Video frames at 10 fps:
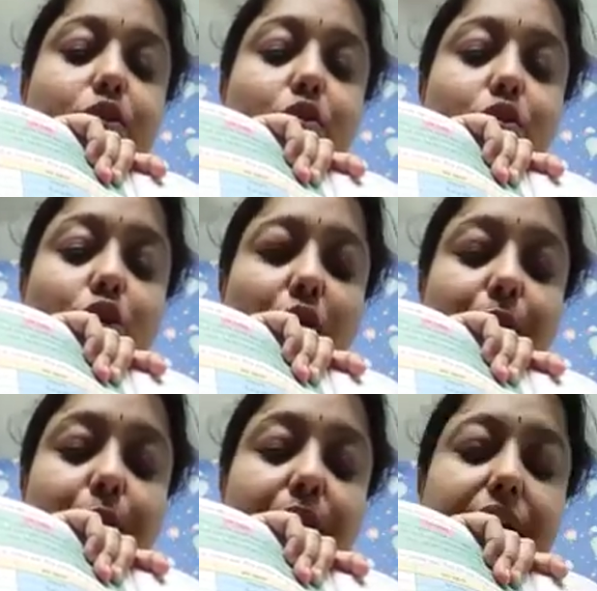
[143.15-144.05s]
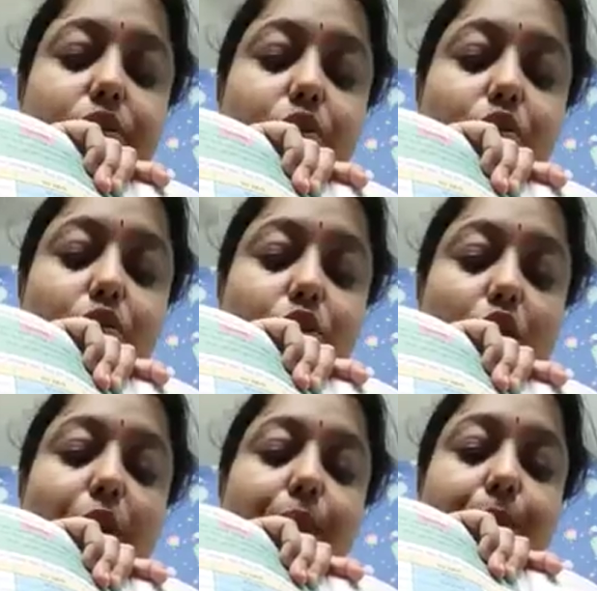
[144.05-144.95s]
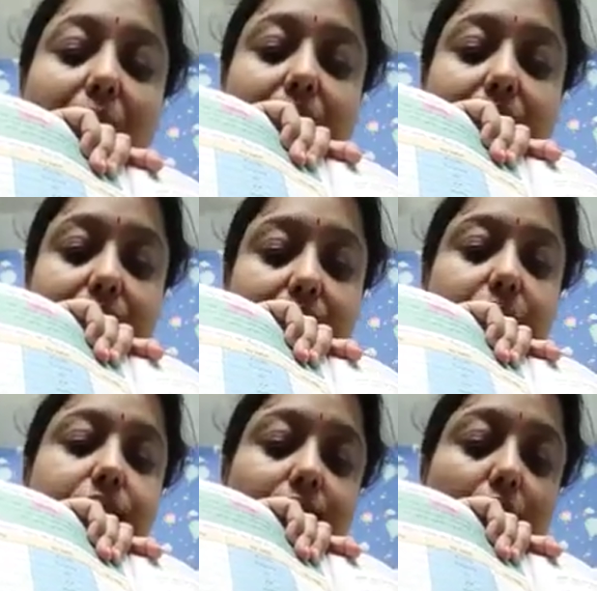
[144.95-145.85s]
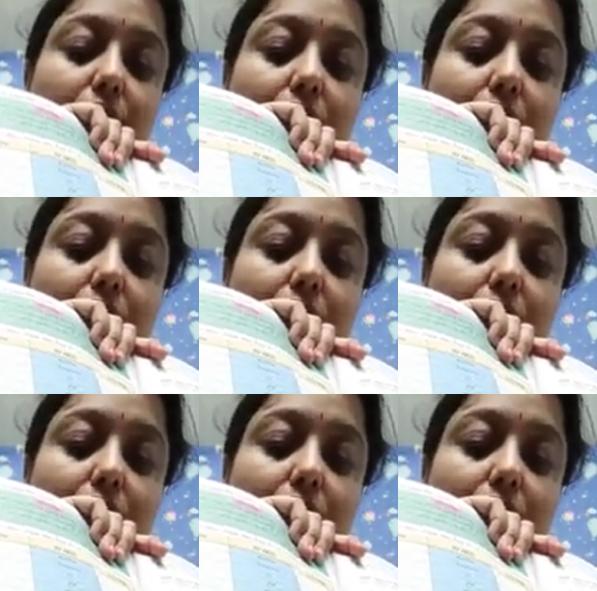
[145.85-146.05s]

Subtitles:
root or brace root of pandanus.